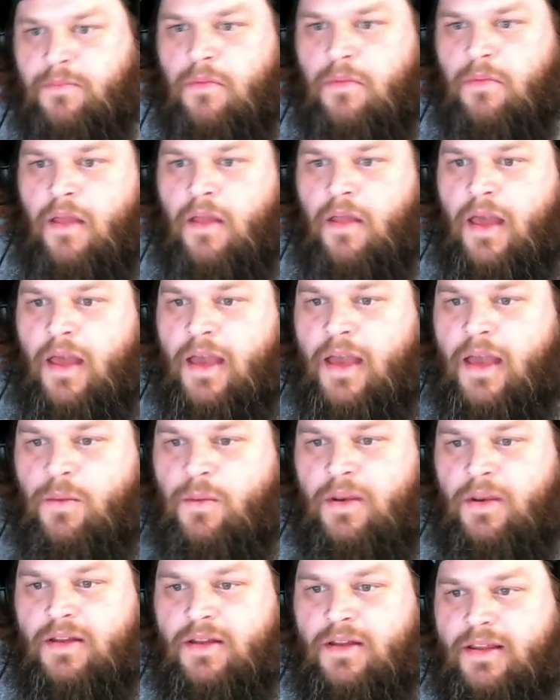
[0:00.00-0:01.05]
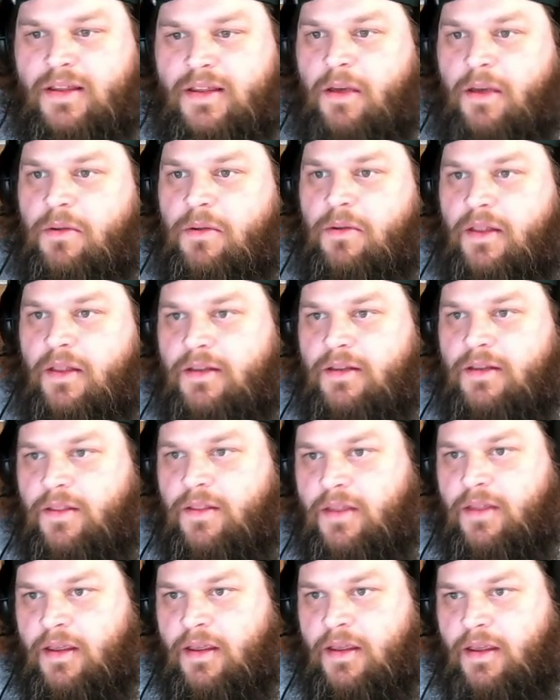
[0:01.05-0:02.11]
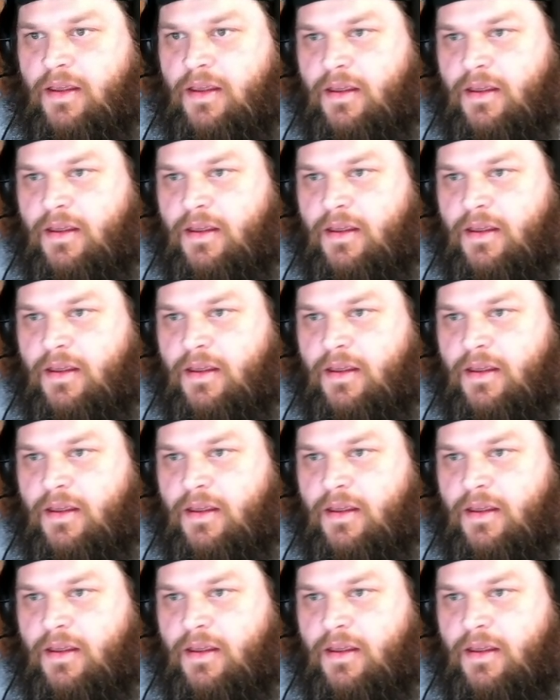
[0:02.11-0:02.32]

and we need to calculate the